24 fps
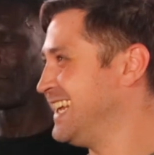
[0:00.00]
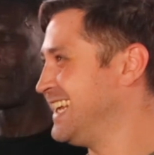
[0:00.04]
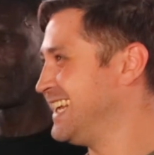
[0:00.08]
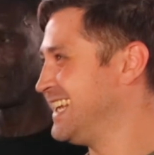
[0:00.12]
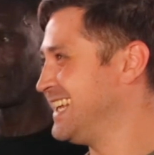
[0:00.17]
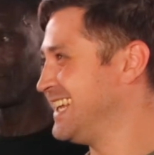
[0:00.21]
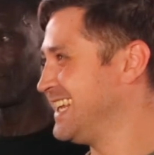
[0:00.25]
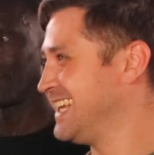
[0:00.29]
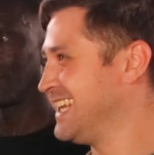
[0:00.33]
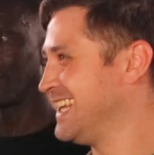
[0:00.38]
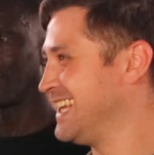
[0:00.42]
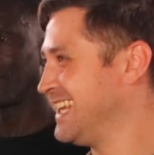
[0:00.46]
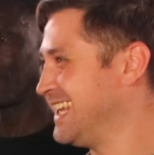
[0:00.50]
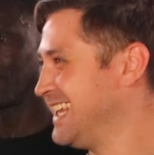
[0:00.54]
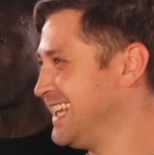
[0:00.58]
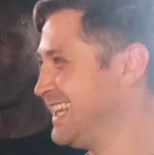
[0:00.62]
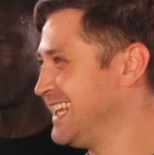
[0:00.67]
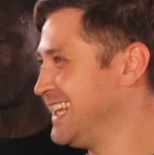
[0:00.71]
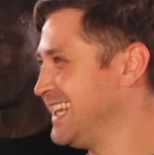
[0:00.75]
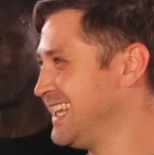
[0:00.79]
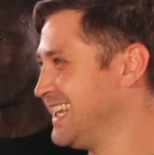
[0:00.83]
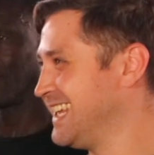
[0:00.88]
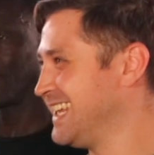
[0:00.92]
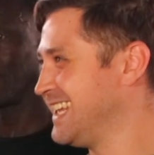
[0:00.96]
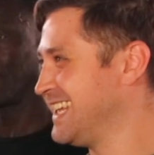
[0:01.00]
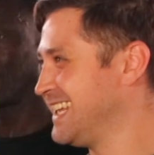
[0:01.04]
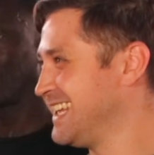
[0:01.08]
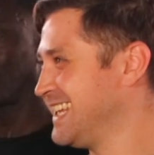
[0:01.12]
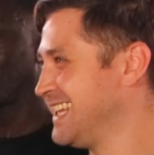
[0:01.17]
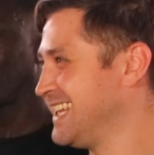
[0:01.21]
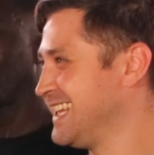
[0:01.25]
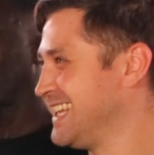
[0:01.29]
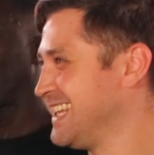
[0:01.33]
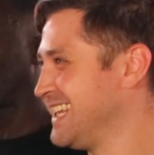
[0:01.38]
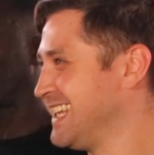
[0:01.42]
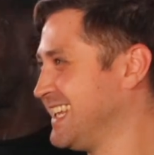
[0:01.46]

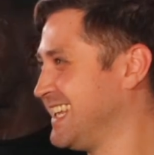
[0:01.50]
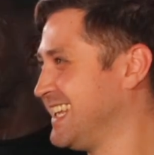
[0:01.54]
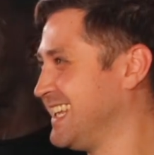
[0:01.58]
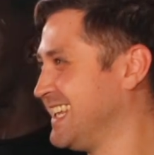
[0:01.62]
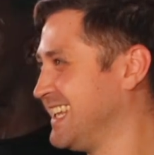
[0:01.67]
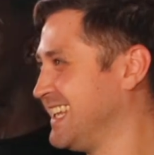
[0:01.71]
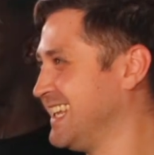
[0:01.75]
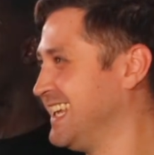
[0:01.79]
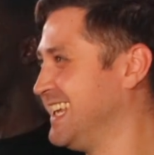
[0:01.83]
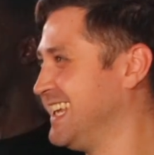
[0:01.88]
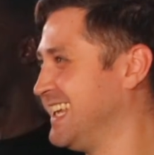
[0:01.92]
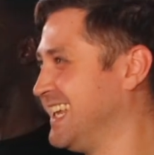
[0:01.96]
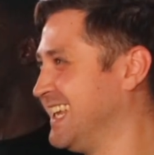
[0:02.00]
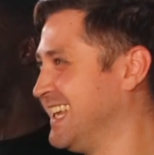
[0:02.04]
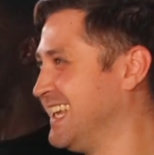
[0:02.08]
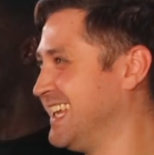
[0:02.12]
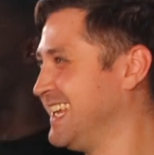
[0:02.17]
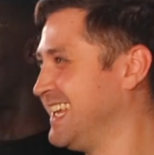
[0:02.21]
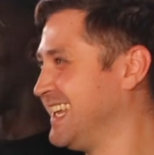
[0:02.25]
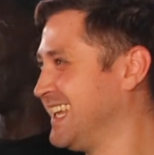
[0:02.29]
(not speaking)